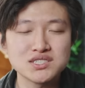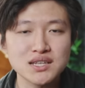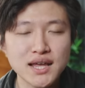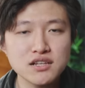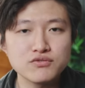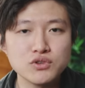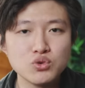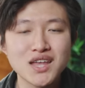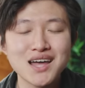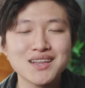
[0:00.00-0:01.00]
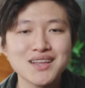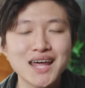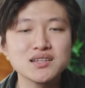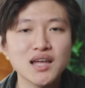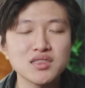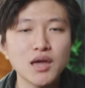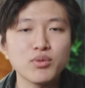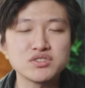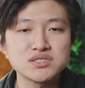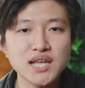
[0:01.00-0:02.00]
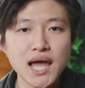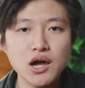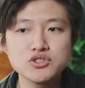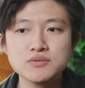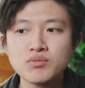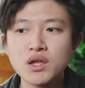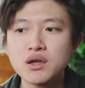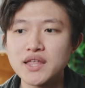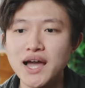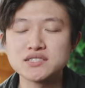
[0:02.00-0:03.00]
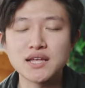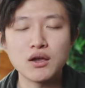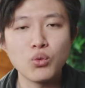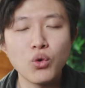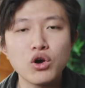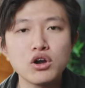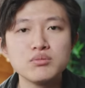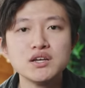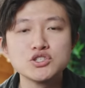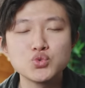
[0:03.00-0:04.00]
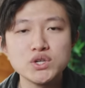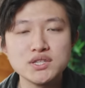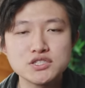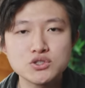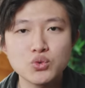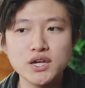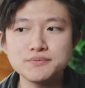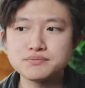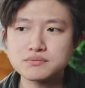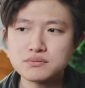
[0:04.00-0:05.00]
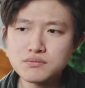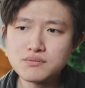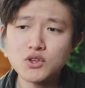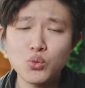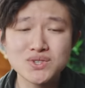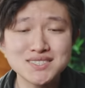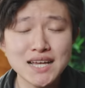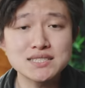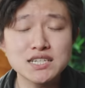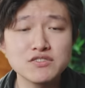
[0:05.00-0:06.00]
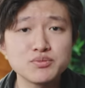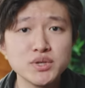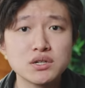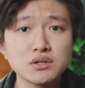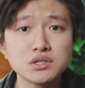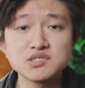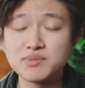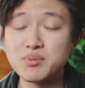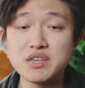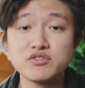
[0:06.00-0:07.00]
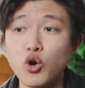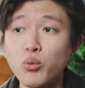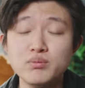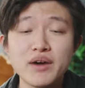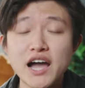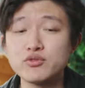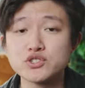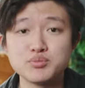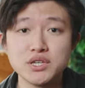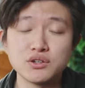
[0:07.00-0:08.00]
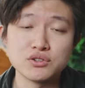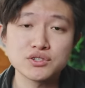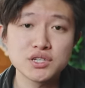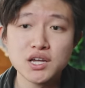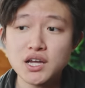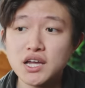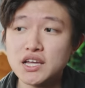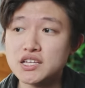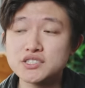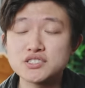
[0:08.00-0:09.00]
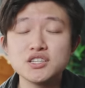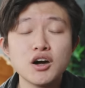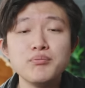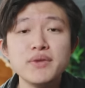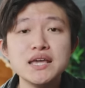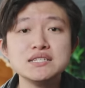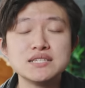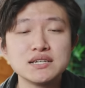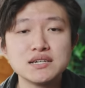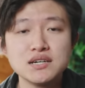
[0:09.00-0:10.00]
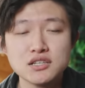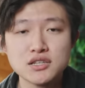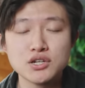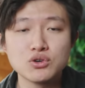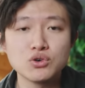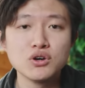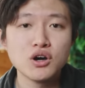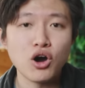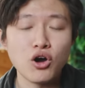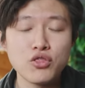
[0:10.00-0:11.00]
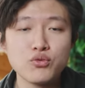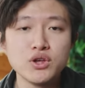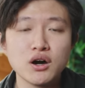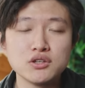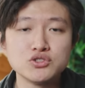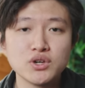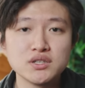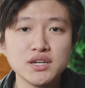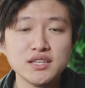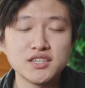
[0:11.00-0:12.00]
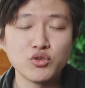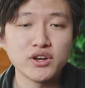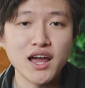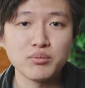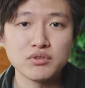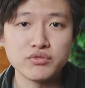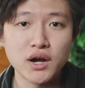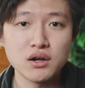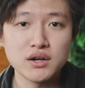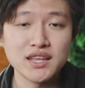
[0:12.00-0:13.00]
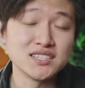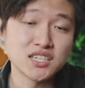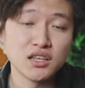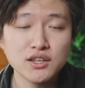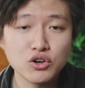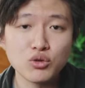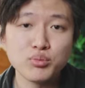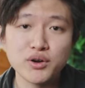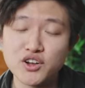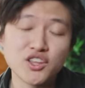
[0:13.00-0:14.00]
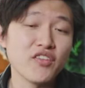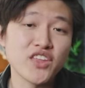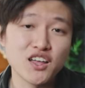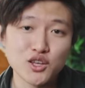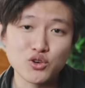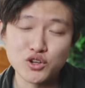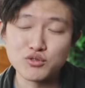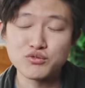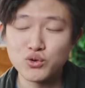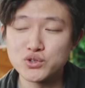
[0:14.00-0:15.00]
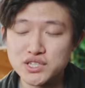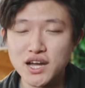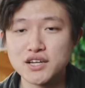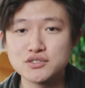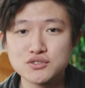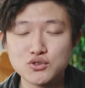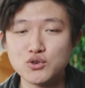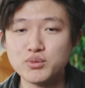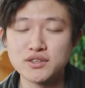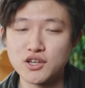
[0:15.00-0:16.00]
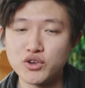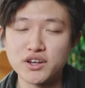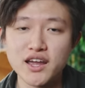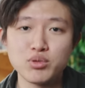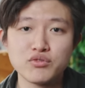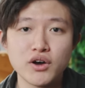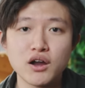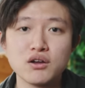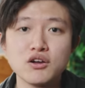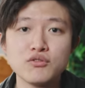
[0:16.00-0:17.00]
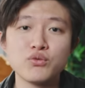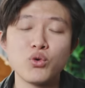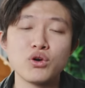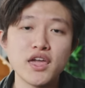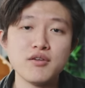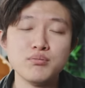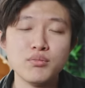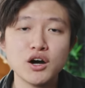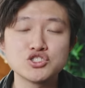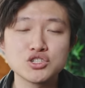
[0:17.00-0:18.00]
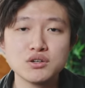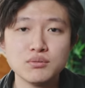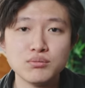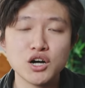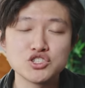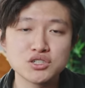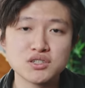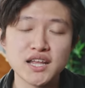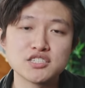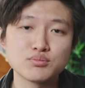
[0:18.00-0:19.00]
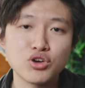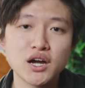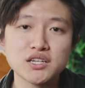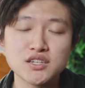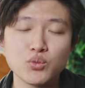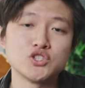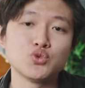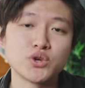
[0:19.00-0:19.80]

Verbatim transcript: a select few that like that type of sound, that has like warm sweetness to it, with sensitive speakers, maybe even open baffle speakers. It's an amazing little R300 integrated amplifier. And I say little, but they're not that little. They're full-size tube integrated amplifier for a much, much less price than what you